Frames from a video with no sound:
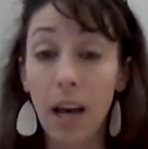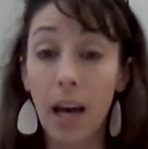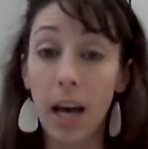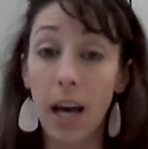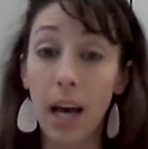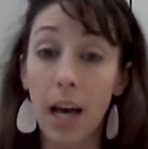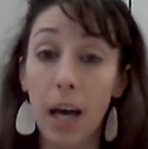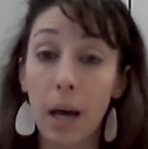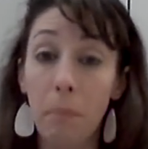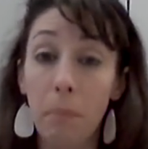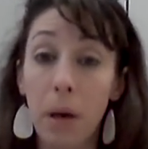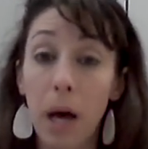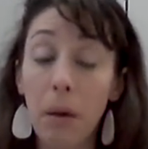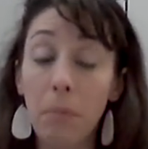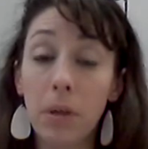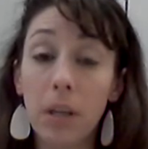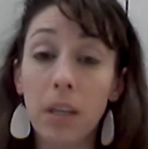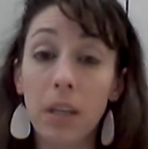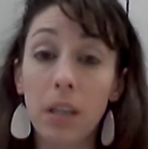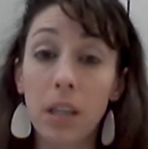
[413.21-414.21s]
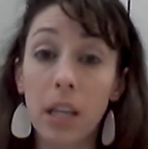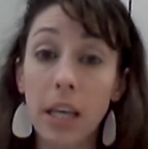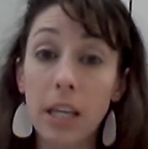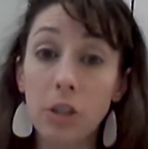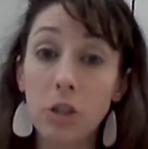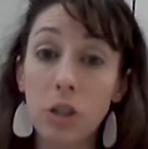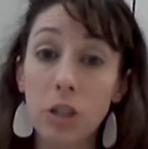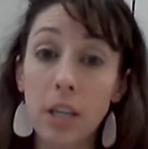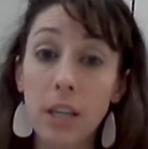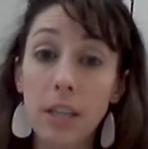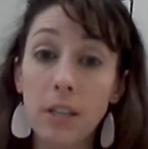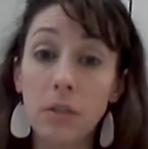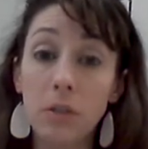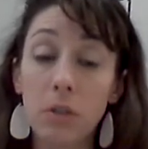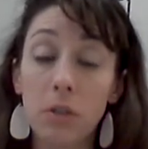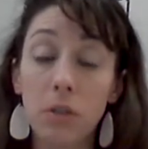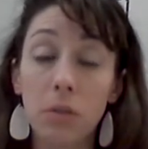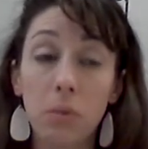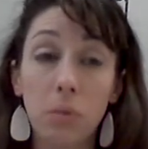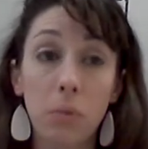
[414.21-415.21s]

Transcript: Public lynchings